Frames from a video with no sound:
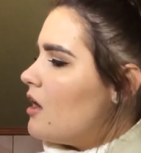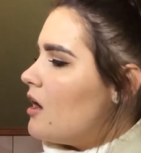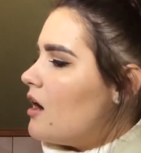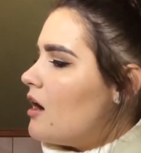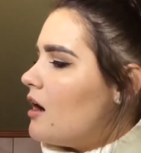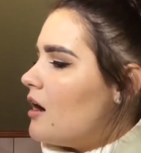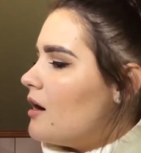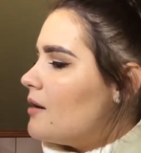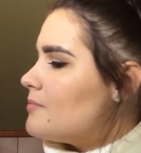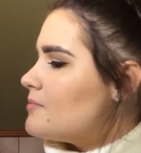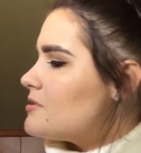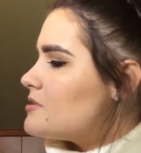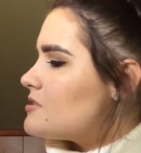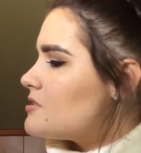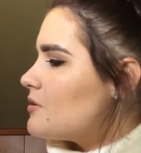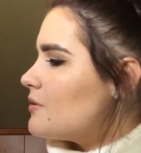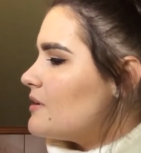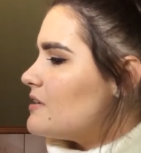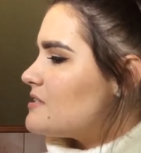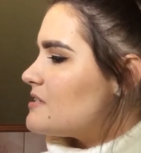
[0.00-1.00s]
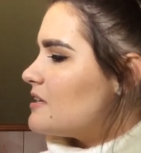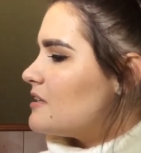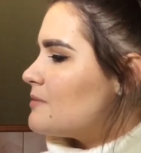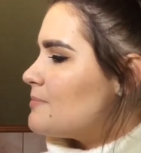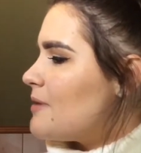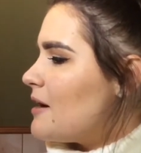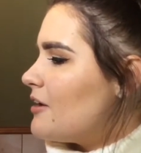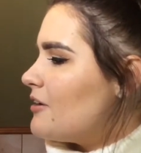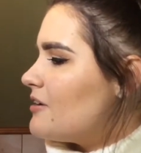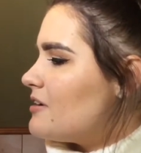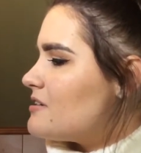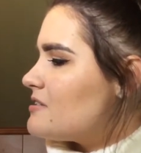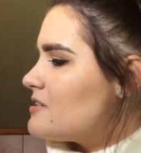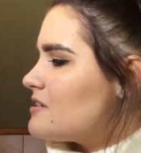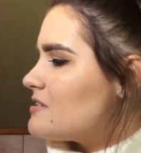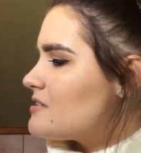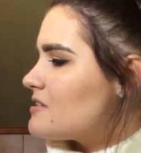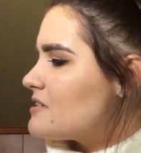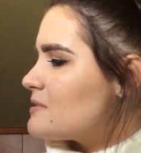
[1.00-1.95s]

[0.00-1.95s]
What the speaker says: So inside the palette, it says,